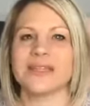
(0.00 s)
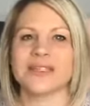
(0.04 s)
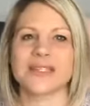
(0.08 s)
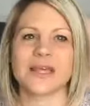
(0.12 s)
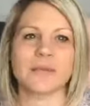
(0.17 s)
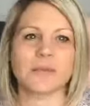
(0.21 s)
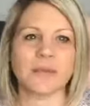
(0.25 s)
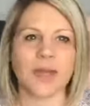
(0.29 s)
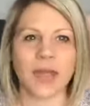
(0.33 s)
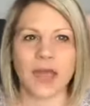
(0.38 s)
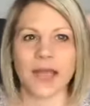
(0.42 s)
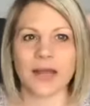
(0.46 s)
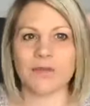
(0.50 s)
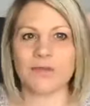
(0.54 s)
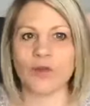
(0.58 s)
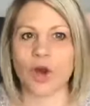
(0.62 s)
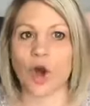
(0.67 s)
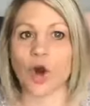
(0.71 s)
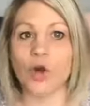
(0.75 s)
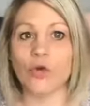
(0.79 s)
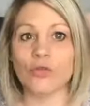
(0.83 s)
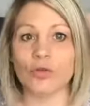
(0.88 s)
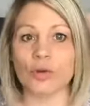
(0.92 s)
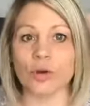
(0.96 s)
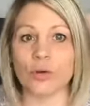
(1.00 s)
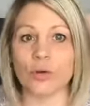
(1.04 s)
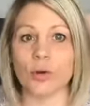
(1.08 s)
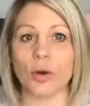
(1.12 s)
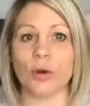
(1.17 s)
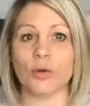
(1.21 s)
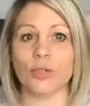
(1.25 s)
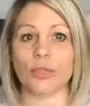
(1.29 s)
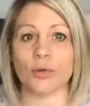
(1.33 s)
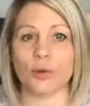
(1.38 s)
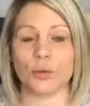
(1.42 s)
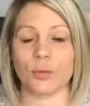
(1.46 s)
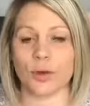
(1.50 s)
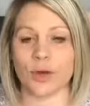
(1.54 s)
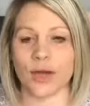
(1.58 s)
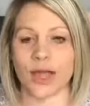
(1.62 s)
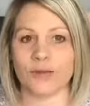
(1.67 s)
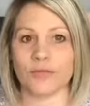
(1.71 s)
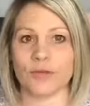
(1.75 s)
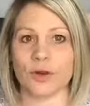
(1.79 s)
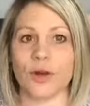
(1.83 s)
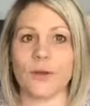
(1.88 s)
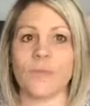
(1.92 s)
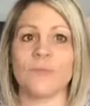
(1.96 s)
some kind of overgrowth or
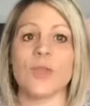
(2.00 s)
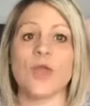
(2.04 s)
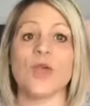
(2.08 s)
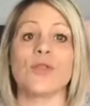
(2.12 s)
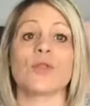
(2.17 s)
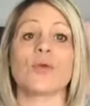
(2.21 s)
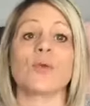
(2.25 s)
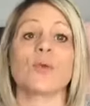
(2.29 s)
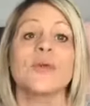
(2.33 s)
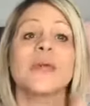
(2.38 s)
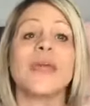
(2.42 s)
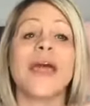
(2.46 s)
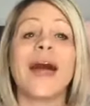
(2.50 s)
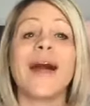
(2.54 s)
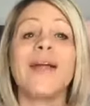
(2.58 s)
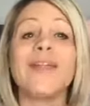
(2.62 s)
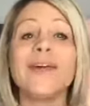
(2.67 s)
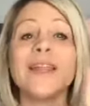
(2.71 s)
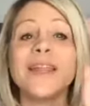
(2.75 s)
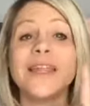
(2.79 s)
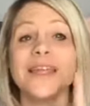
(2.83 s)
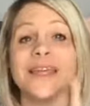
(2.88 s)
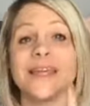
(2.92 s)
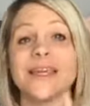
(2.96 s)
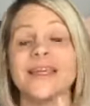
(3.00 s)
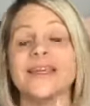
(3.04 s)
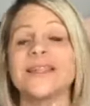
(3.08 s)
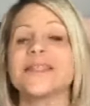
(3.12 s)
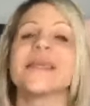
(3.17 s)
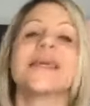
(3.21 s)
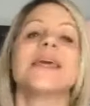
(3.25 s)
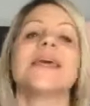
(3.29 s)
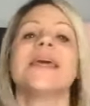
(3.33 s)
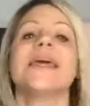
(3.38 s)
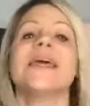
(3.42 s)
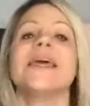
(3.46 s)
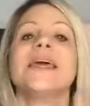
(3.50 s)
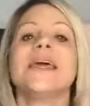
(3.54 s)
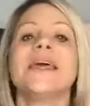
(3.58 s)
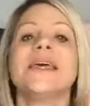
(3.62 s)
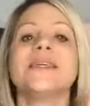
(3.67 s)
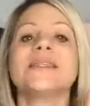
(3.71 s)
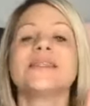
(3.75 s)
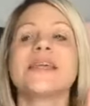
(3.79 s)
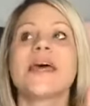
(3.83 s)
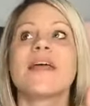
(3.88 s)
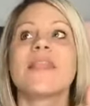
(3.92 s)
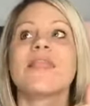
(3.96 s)
whatever. The reality is
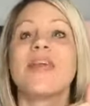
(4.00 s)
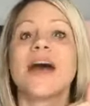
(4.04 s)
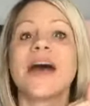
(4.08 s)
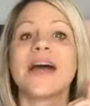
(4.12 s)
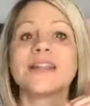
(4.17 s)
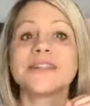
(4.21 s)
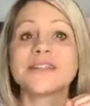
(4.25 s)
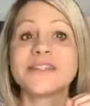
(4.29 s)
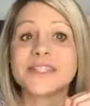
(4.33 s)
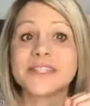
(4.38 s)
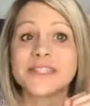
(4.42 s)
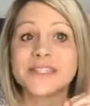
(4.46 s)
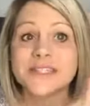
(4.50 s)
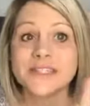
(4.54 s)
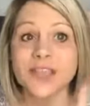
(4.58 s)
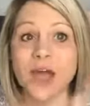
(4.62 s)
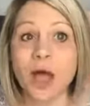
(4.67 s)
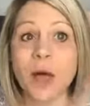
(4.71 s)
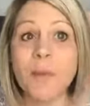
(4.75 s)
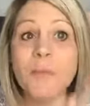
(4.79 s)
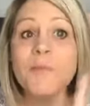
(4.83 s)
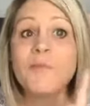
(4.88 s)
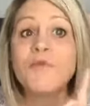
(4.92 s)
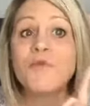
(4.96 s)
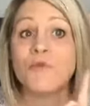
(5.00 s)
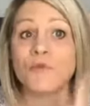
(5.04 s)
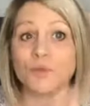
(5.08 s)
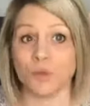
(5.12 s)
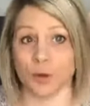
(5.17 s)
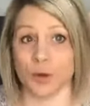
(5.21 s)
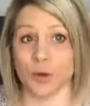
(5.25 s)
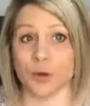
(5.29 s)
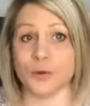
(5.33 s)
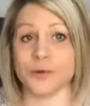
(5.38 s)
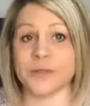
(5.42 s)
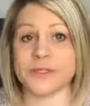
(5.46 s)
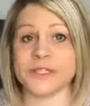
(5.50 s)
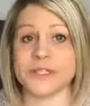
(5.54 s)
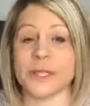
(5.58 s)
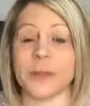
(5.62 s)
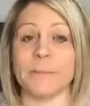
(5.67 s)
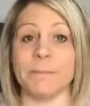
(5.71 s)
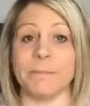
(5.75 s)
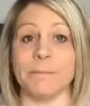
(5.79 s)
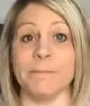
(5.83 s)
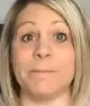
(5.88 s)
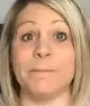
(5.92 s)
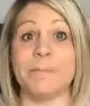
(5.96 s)
that some fruits,
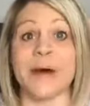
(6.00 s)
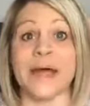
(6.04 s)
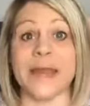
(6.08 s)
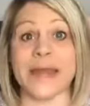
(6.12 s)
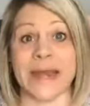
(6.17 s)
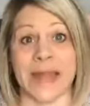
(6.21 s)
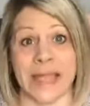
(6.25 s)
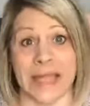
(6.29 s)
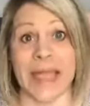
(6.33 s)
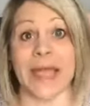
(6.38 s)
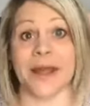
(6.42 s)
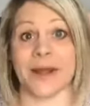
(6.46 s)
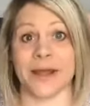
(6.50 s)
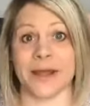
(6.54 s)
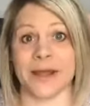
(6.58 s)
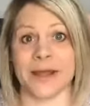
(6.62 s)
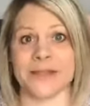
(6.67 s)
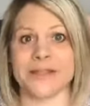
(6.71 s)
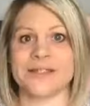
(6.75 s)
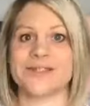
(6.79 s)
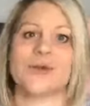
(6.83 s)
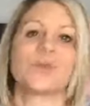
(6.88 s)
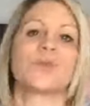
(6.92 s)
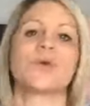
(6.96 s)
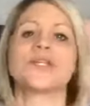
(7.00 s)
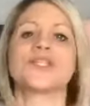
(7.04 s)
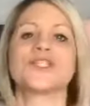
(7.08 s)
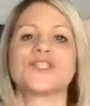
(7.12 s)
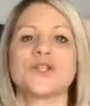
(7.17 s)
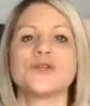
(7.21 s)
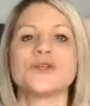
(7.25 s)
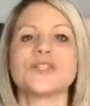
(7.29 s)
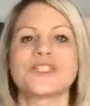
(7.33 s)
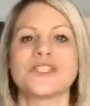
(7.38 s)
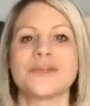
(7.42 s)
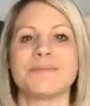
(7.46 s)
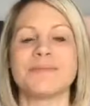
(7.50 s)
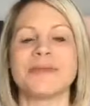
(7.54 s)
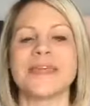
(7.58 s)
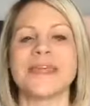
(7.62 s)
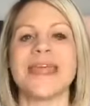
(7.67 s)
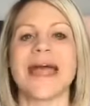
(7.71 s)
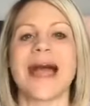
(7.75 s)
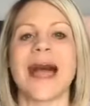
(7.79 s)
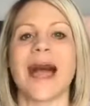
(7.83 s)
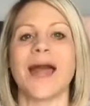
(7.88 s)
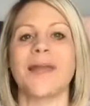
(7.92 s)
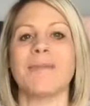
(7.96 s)
bananas, which used to
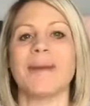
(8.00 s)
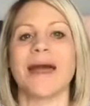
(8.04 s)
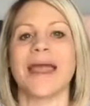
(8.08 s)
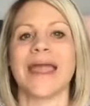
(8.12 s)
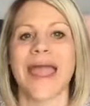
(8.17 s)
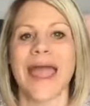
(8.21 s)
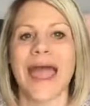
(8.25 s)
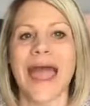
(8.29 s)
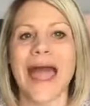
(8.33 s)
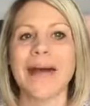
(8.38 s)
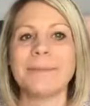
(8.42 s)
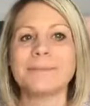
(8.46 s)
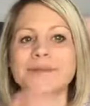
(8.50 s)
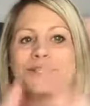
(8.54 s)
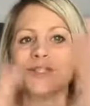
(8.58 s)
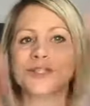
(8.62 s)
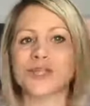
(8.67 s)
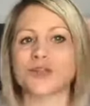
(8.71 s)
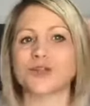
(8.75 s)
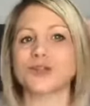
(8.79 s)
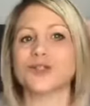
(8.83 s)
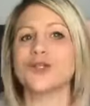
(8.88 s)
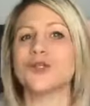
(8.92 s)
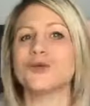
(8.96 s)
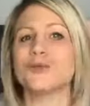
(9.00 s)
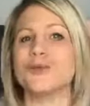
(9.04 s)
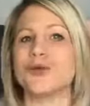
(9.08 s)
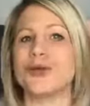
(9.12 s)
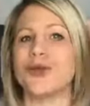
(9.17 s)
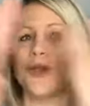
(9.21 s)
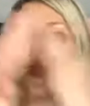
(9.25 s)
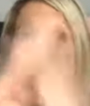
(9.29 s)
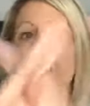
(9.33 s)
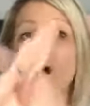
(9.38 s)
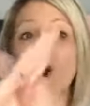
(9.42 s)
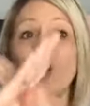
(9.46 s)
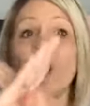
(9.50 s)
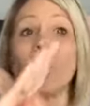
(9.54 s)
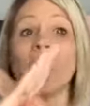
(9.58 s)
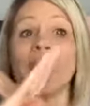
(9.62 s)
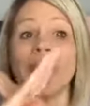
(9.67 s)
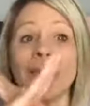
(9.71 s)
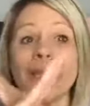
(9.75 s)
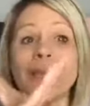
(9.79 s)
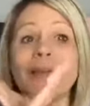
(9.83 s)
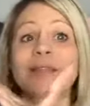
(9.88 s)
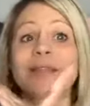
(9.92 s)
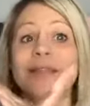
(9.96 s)
be on my absolute no
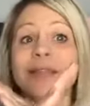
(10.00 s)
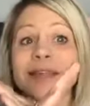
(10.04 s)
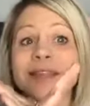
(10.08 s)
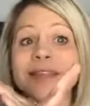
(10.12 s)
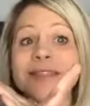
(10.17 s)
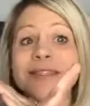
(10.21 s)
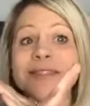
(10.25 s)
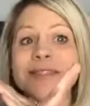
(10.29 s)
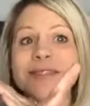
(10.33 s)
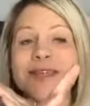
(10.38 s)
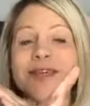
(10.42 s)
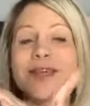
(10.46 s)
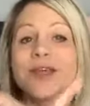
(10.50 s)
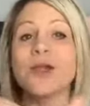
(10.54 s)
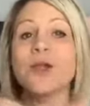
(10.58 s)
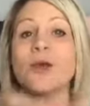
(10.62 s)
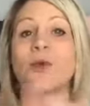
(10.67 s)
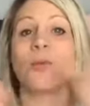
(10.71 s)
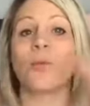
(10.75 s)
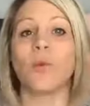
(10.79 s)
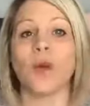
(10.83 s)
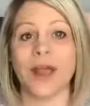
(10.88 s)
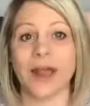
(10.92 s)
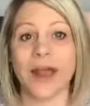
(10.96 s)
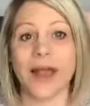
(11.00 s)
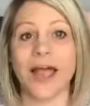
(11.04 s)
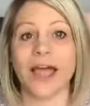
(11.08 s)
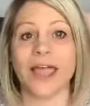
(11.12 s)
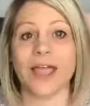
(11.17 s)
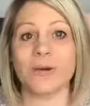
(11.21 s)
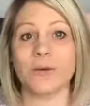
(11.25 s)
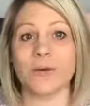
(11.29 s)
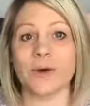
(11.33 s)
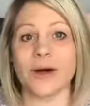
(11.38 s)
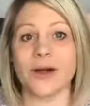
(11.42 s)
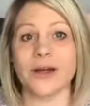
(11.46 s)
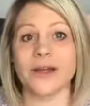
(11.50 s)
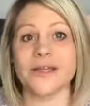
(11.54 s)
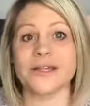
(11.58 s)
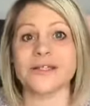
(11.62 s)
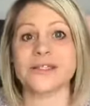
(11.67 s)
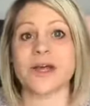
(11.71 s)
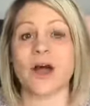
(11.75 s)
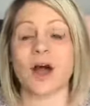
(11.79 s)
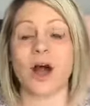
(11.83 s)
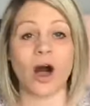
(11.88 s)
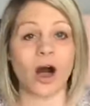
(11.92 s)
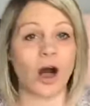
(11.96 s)
hit list when I
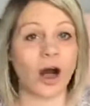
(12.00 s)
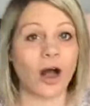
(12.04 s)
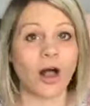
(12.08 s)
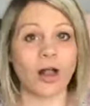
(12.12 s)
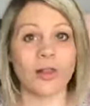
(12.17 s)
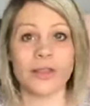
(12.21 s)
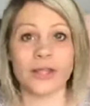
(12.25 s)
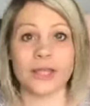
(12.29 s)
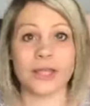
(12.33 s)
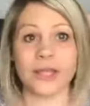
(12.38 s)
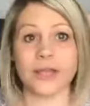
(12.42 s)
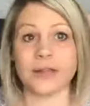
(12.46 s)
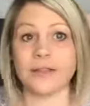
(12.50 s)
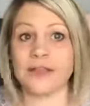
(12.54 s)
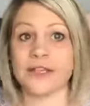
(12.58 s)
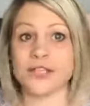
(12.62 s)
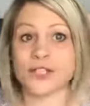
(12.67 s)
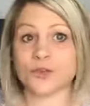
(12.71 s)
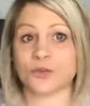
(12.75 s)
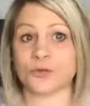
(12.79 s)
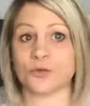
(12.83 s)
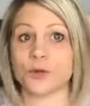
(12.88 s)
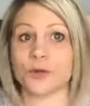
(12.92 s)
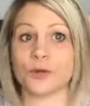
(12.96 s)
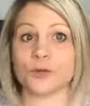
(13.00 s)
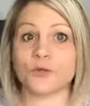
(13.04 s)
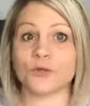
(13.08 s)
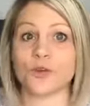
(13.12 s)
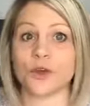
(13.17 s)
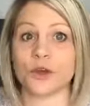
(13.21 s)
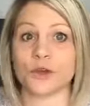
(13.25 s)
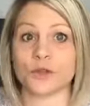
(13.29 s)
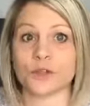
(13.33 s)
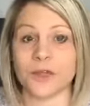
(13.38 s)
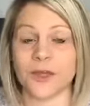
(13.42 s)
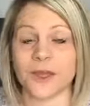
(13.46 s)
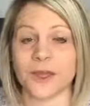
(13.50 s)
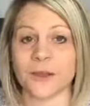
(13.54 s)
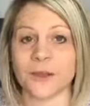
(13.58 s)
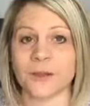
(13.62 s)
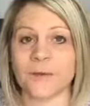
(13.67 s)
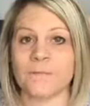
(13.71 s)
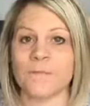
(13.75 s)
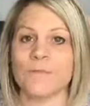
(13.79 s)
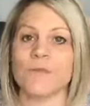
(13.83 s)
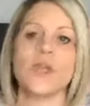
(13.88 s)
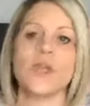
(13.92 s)
was all in this fruit fear thing,